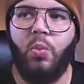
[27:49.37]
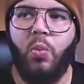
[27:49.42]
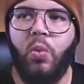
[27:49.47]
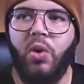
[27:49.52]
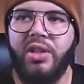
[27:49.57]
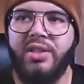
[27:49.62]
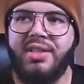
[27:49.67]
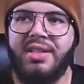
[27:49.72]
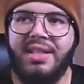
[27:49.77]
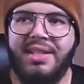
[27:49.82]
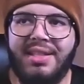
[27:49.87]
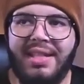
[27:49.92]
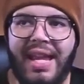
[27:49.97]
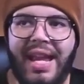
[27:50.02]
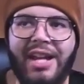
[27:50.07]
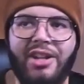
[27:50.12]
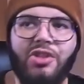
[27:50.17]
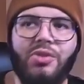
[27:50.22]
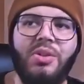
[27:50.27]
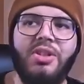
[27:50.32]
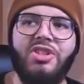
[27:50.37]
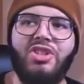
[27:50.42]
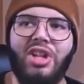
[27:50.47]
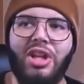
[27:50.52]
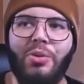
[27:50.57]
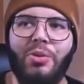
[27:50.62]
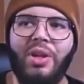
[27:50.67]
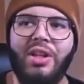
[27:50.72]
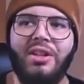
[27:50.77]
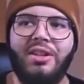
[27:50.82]
once it's actually
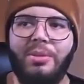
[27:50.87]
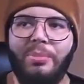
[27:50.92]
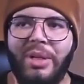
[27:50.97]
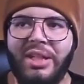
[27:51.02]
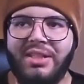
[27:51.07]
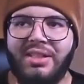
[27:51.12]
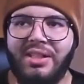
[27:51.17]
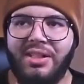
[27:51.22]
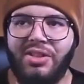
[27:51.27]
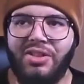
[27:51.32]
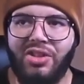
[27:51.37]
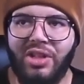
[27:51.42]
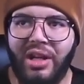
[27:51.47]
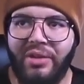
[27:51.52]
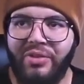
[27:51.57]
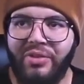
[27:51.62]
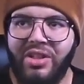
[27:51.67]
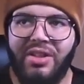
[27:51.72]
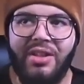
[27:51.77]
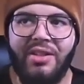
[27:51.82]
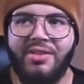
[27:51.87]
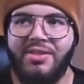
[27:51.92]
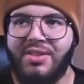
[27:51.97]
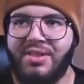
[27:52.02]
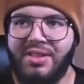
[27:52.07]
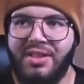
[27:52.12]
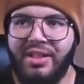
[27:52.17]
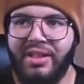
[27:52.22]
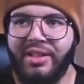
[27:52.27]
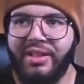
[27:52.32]
generated the message, everything's
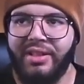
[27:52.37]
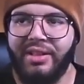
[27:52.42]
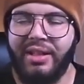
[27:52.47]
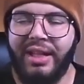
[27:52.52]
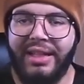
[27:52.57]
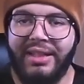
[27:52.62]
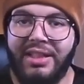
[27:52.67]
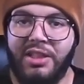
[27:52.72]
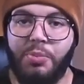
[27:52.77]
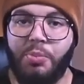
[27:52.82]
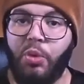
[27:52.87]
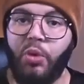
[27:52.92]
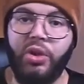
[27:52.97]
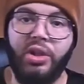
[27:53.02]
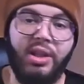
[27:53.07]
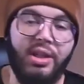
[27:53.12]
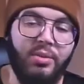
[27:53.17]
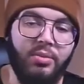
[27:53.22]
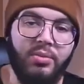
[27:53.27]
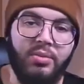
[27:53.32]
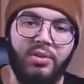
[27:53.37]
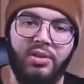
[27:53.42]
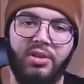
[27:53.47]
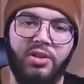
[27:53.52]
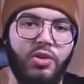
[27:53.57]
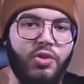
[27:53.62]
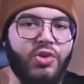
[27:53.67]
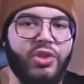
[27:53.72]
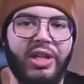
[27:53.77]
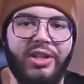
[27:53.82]
done. At this point,
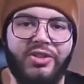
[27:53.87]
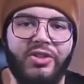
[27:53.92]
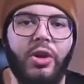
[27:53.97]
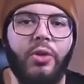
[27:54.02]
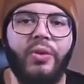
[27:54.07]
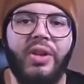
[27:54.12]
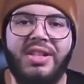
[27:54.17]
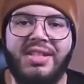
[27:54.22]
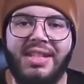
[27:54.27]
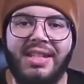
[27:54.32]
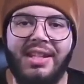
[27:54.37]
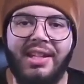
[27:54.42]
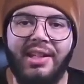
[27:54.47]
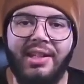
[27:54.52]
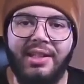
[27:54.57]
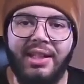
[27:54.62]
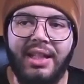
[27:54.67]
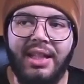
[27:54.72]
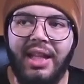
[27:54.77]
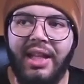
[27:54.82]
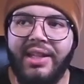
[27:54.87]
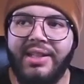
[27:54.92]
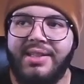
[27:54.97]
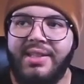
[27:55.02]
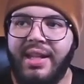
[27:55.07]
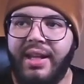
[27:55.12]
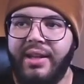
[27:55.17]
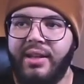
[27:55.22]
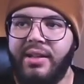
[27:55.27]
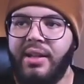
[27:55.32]
user has already seen it in the client
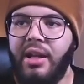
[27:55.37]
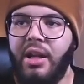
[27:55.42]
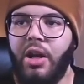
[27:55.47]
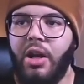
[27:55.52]
side.